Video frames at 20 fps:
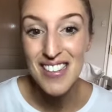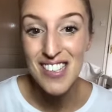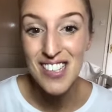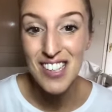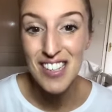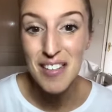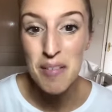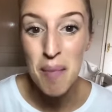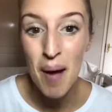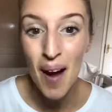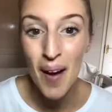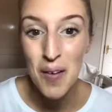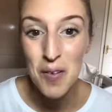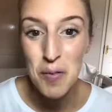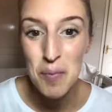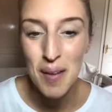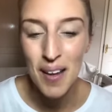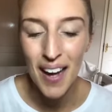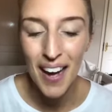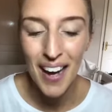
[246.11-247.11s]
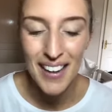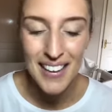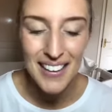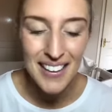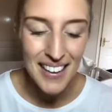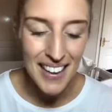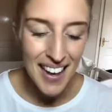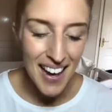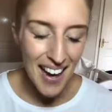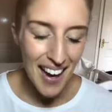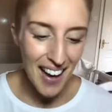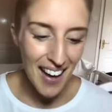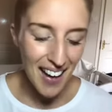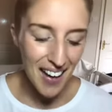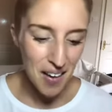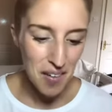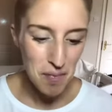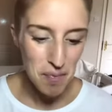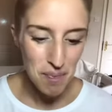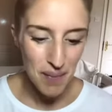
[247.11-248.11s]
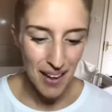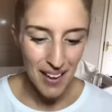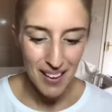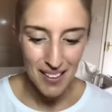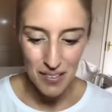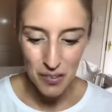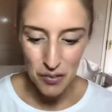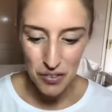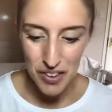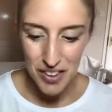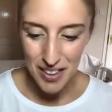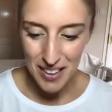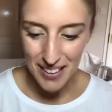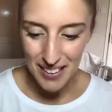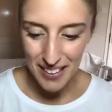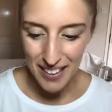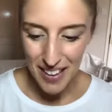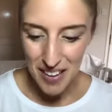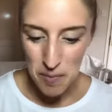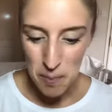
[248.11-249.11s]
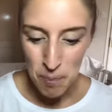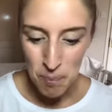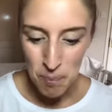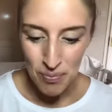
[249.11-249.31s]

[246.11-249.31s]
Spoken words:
She's my upline, and I love her dearly.